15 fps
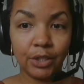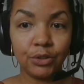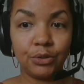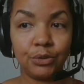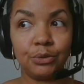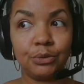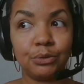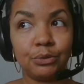
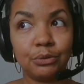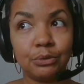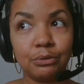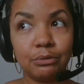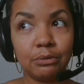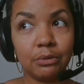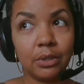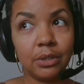
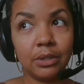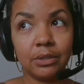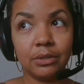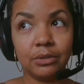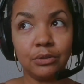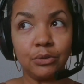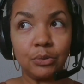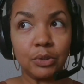to
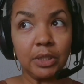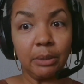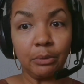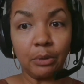do something